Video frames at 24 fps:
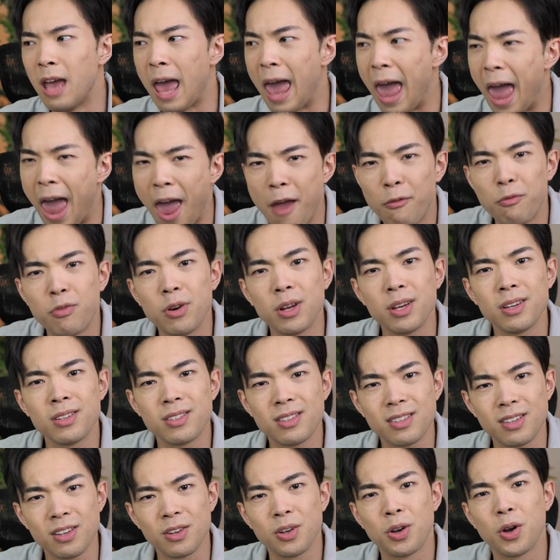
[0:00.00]
every
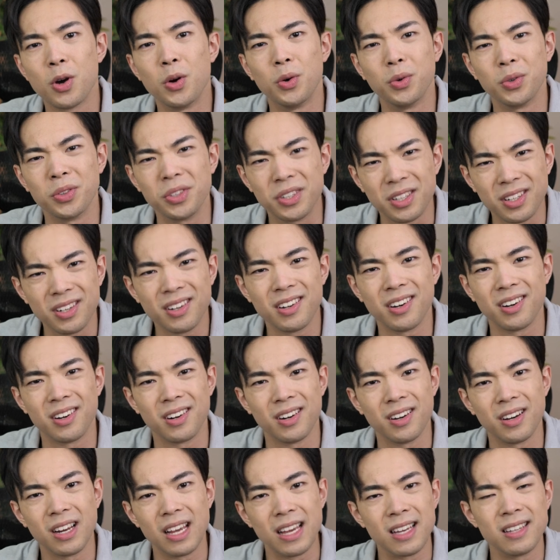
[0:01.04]
single
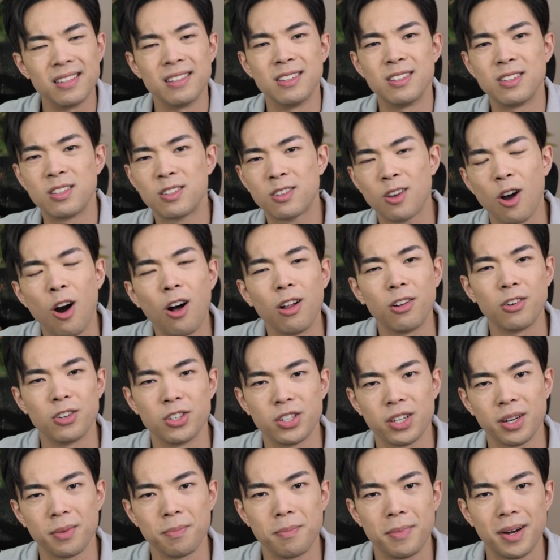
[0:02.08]
year in
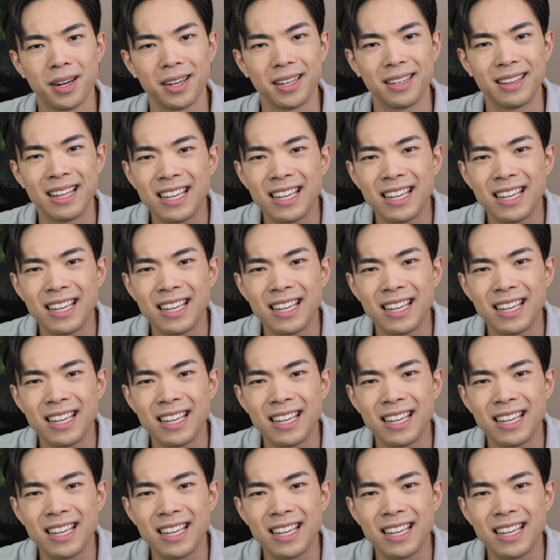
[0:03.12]
scholarship money.